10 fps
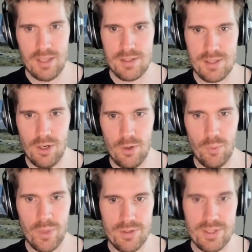So
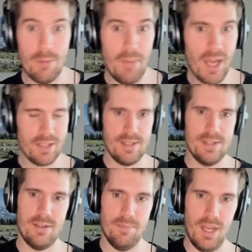we use an embedding
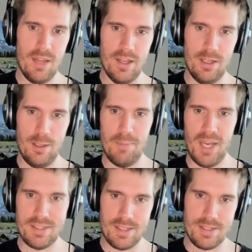system that then
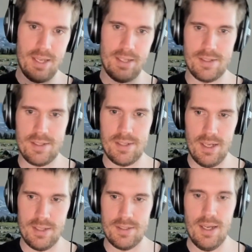embeds these things
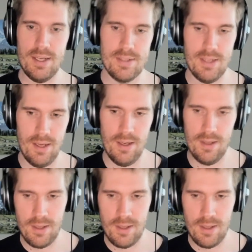as floating